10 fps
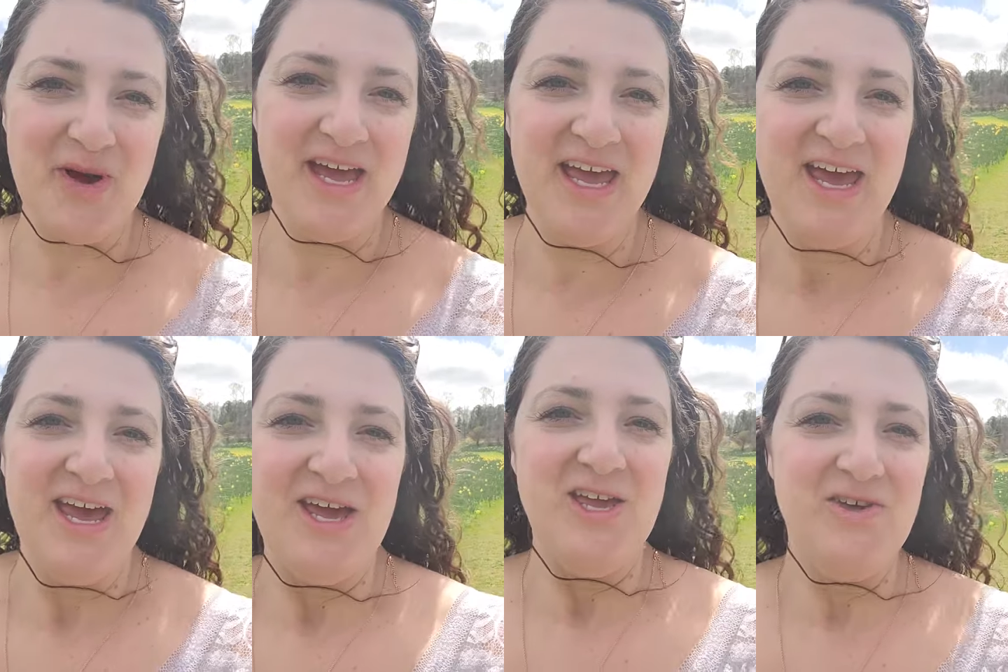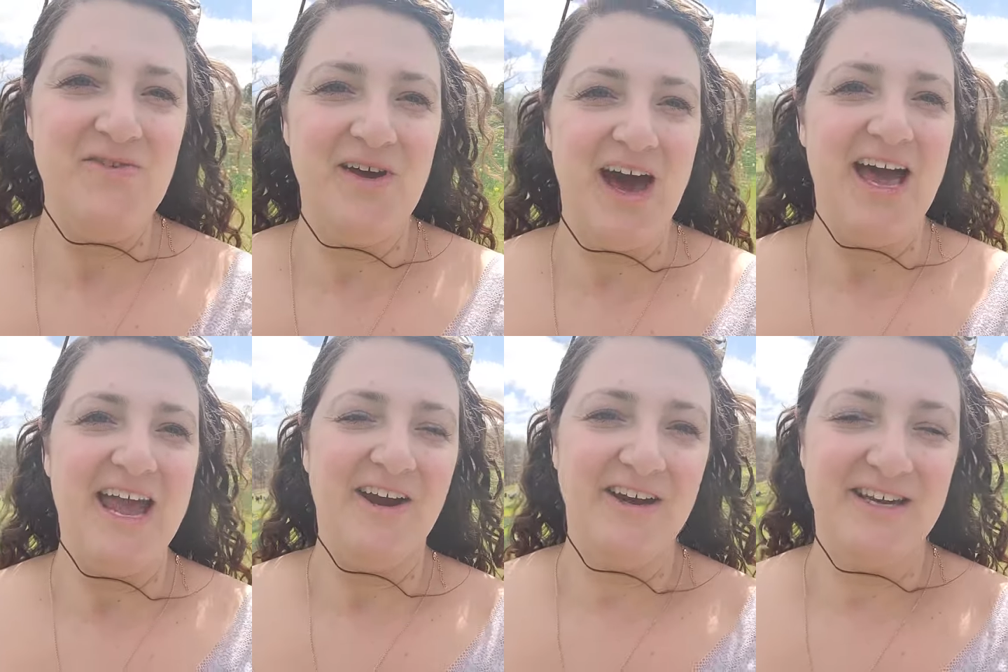but you've got
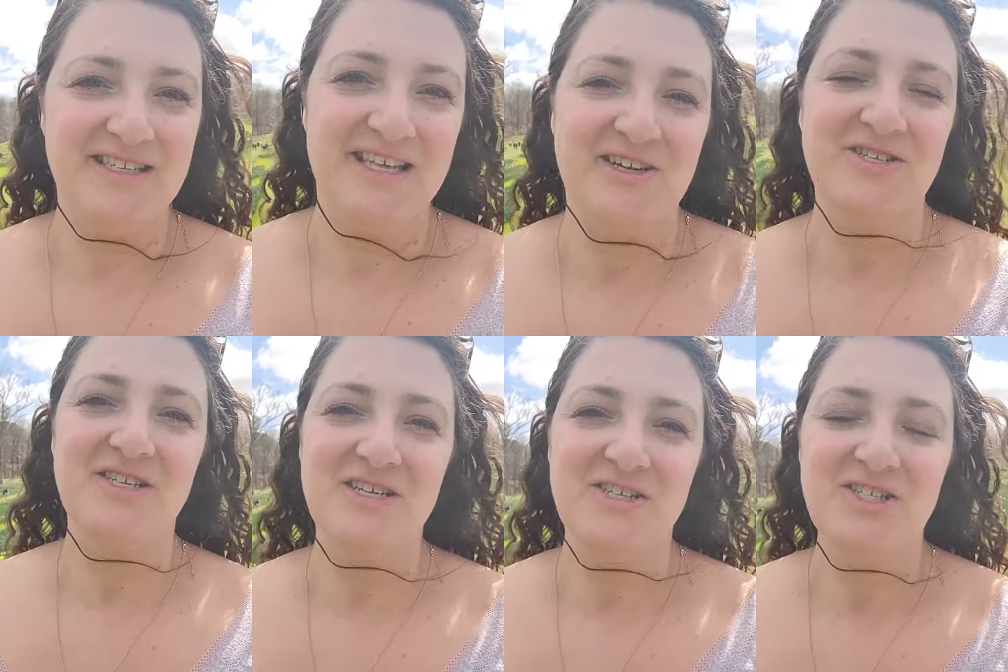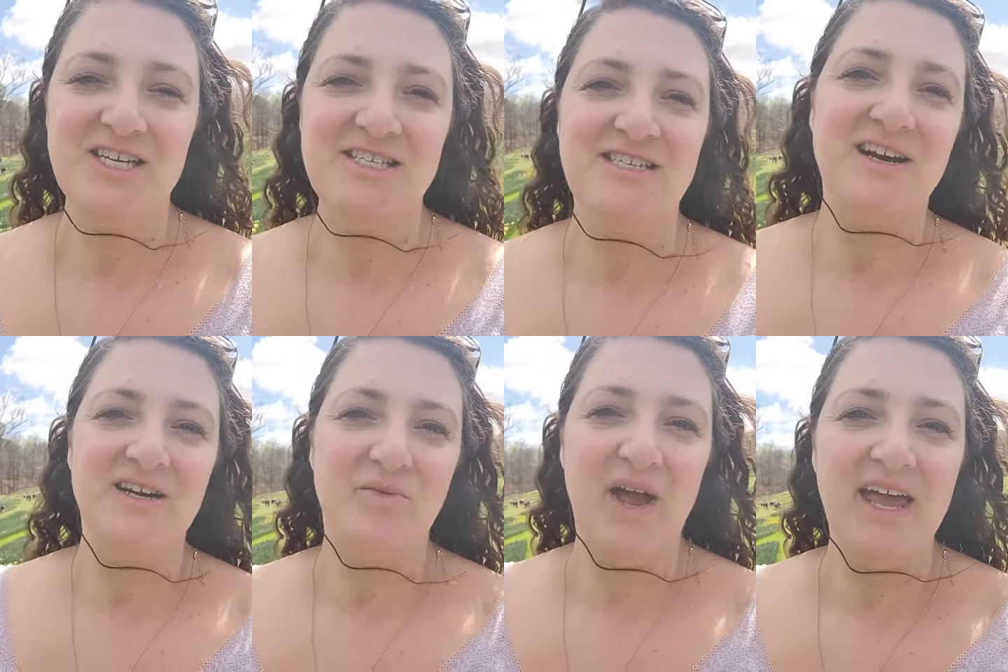areas that are still just
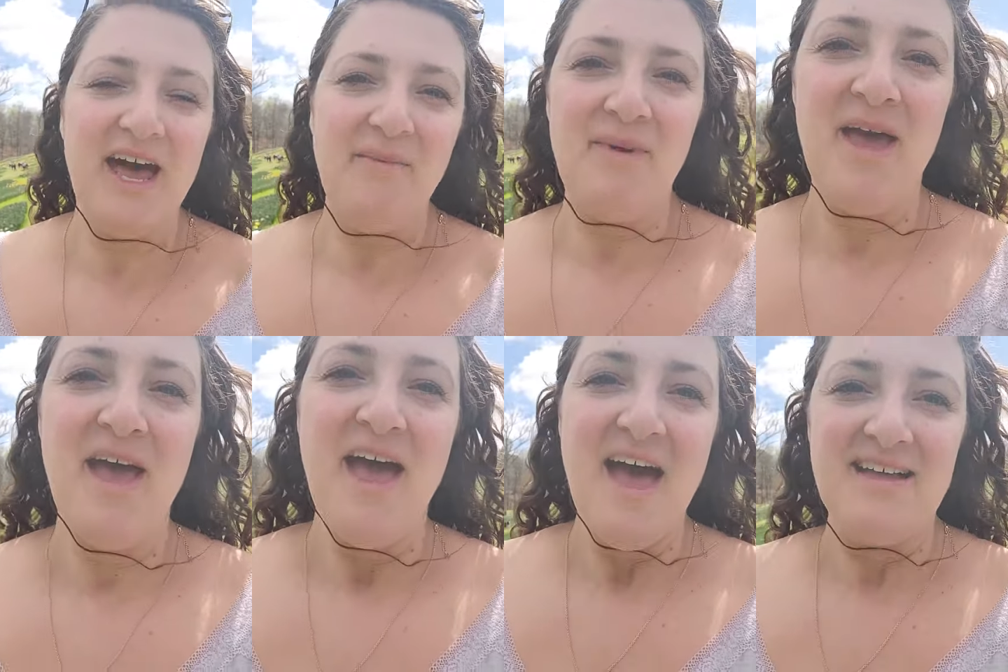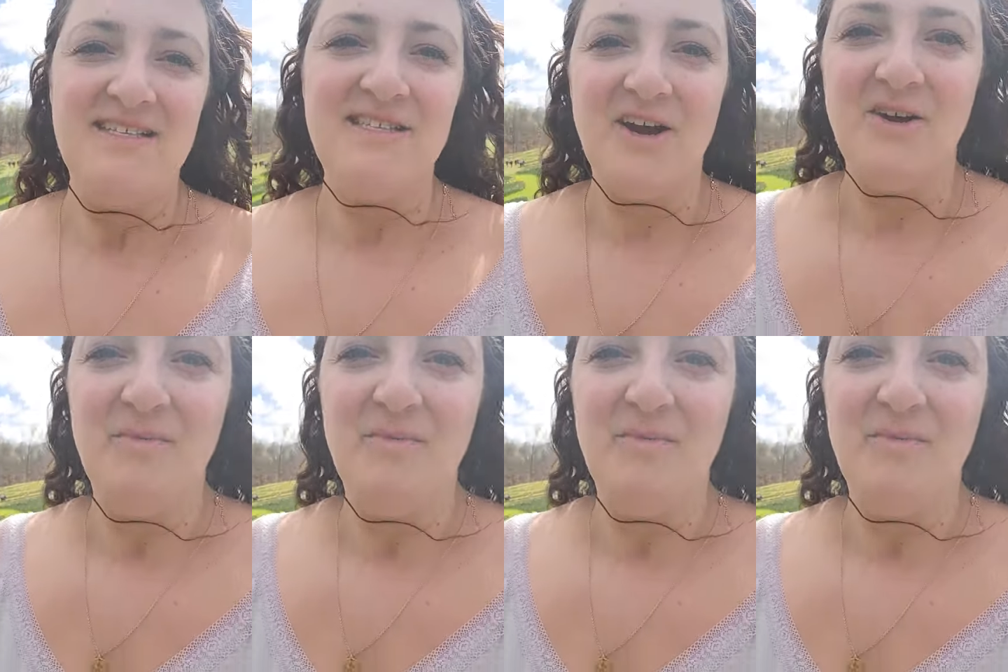starting to wake up and starting